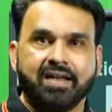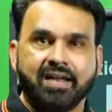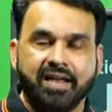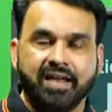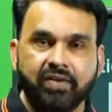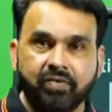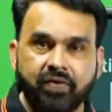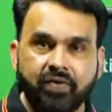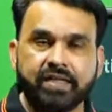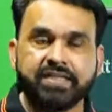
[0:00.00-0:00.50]

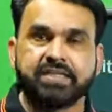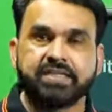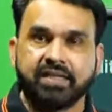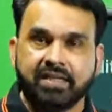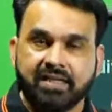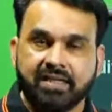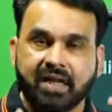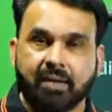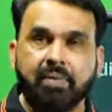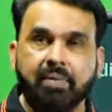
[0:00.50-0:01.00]
in which
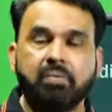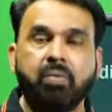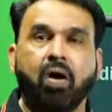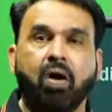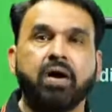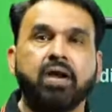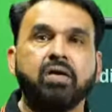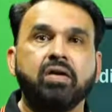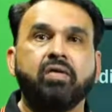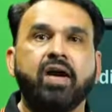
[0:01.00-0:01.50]
the double
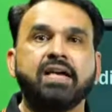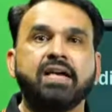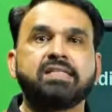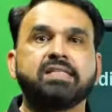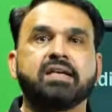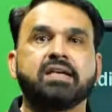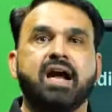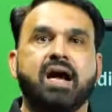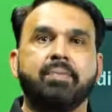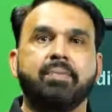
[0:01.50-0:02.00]
bond divides
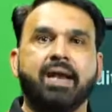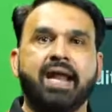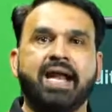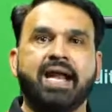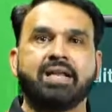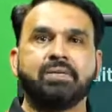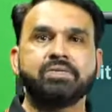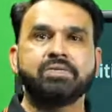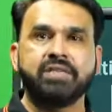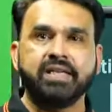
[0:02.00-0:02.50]
the carbon
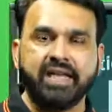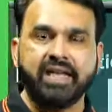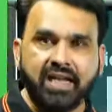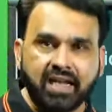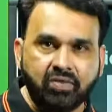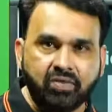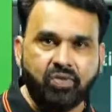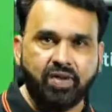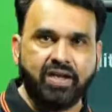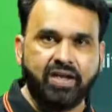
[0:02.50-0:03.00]
atoms
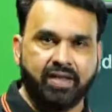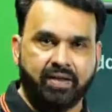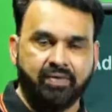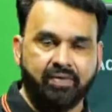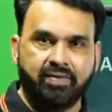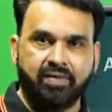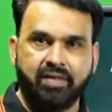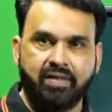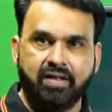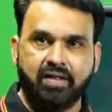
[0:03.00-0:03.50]
equally.
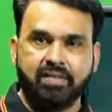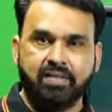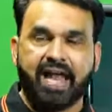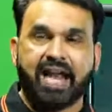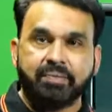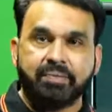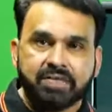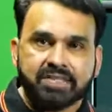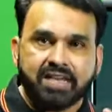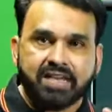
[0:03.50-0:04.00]

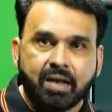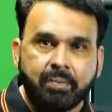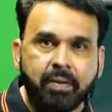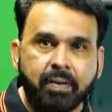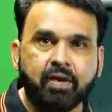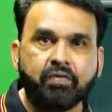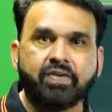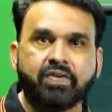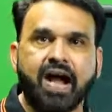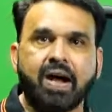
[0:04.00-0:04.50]
That means the
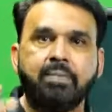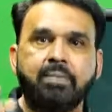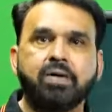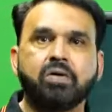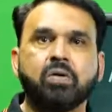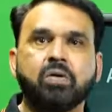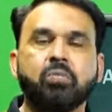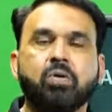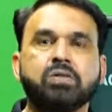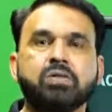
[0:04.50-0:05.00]
number of
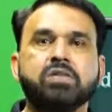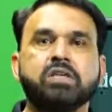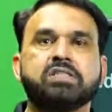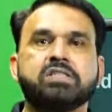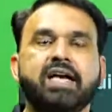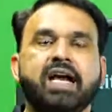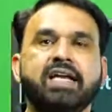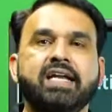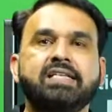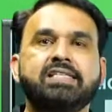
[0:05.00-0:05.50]
carbons on both the
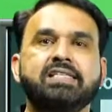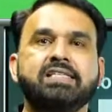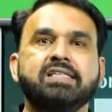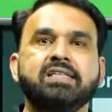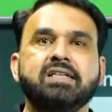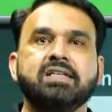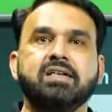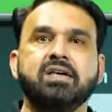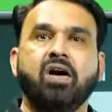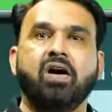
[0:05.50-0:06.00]
sides
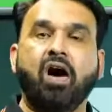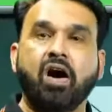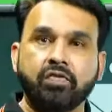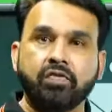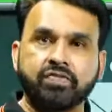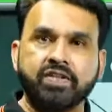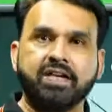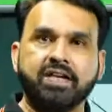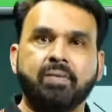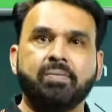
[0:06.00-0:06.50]

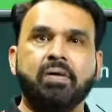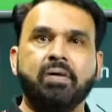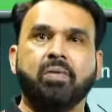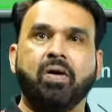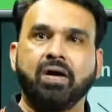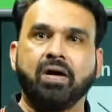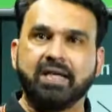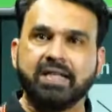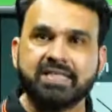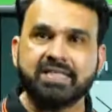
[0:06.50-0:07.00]
of the double
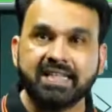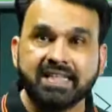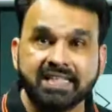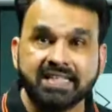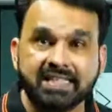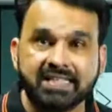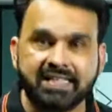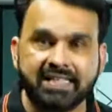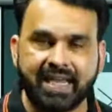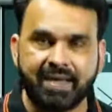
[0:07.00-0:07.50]
bond is
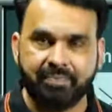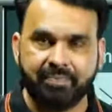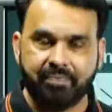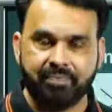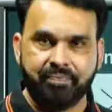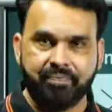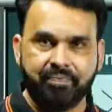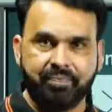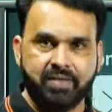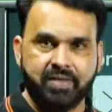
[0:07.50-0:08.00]
same.
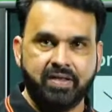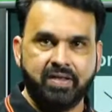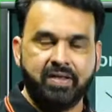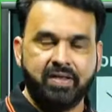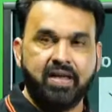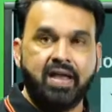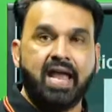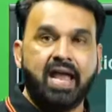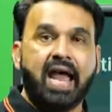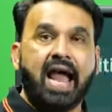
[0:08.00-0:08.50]

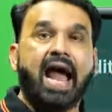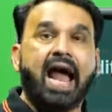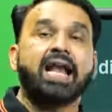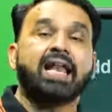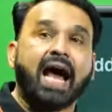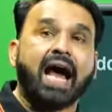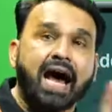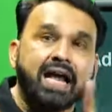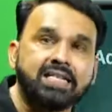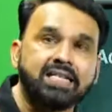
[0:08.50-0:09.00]

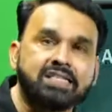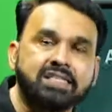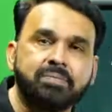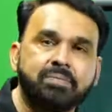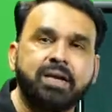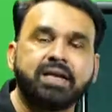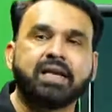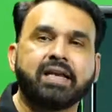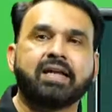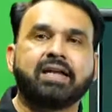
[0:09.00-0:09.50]
And
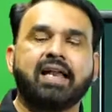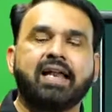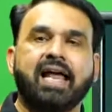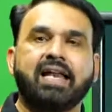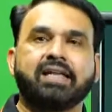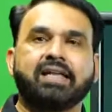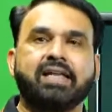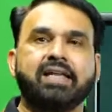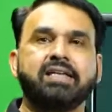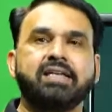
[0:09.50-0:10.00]
unsymmetrical
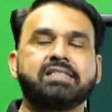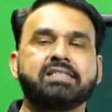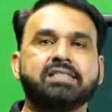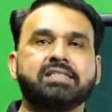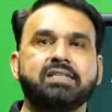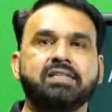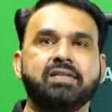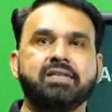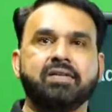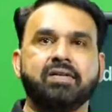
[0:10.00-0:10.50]

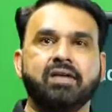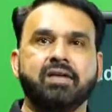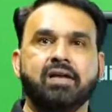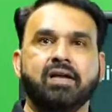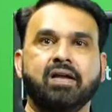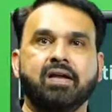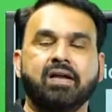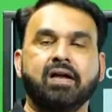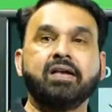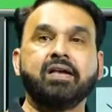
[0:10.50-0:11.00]
alkenes
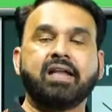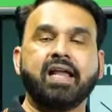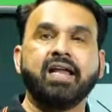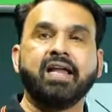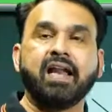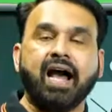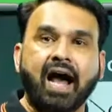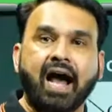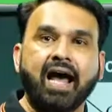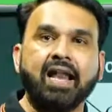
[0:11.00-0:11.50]

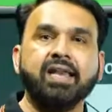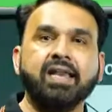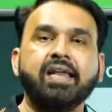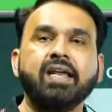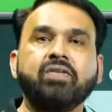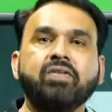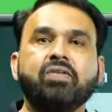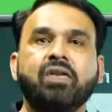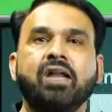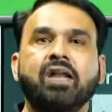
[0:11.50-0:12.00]
contain
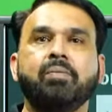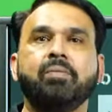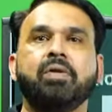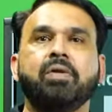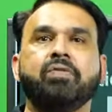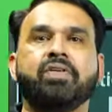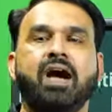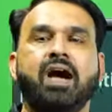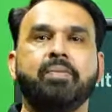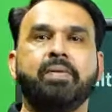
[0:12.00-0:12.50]
unequal number
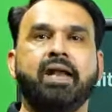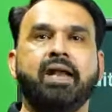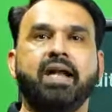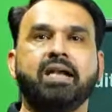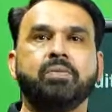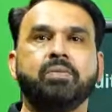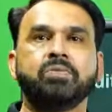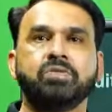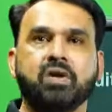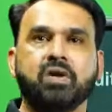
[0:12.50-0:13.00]
of carbon
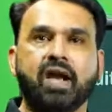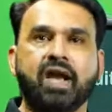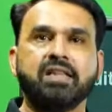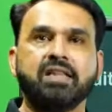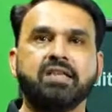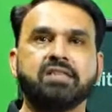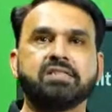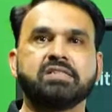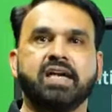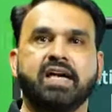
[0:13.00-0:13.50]
atoms on
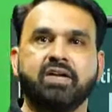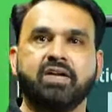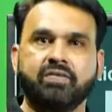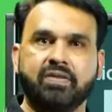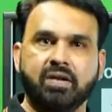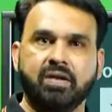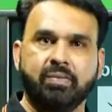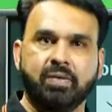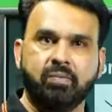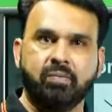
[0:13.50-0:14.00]
either side of
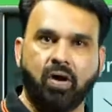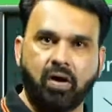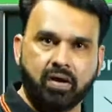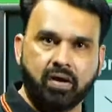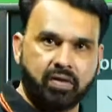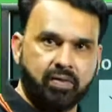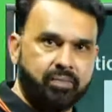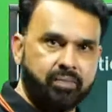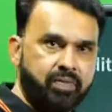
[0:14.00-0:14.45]
the double bond.